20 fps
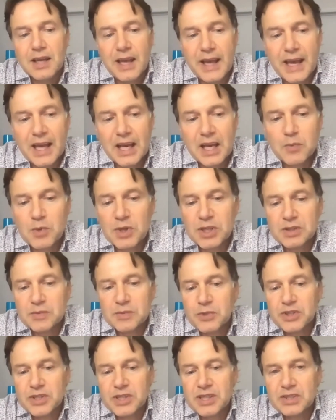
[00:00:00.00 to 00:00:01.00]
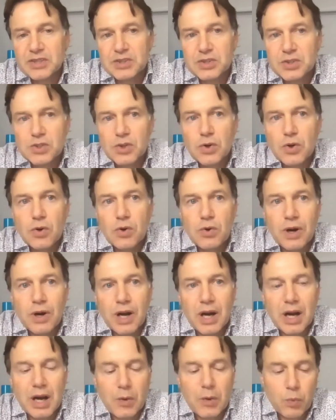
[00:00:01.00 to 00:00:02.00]
element, but there's no,
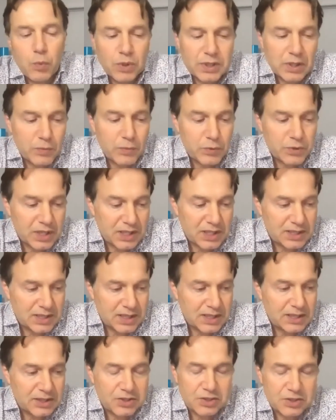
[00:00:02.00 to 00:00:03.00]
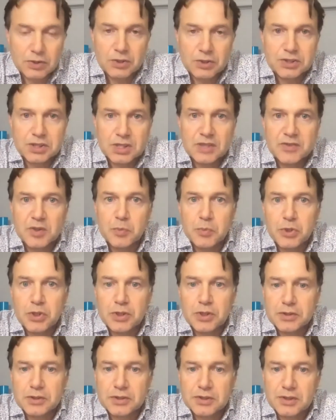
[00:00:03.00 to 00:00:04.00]
there's no silver
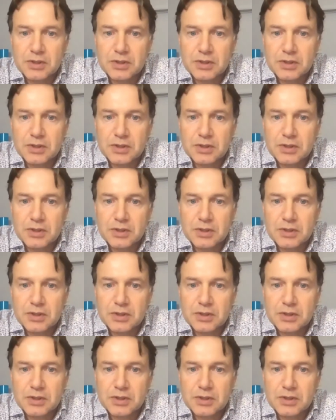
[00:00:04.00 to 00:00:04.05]
bullet,